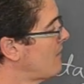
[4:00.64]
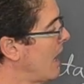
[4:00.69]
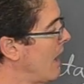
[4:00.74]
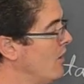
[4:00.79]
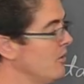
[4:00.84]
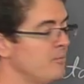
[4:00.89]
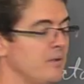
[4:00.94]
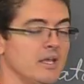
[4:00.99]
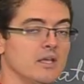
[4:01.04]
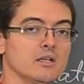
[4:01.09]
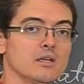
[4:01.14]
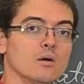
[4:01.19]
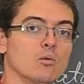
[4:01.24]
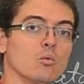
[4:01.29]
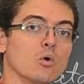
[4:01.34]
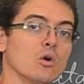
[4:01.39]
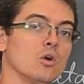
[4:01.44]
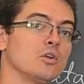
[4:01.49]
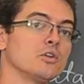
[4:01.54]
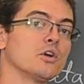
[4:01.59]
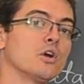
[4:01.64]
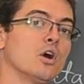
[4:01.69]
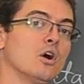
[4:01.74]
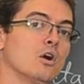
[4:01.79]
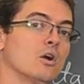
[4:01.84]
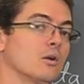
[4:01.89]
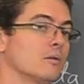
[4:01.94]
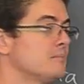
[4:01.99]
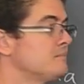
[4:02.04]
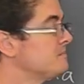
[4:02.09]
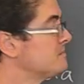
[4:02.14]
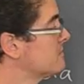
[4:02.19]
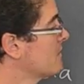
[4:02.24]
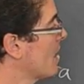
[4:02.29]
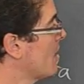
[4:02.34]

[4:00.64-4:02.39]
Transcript: I would be in a world of hurt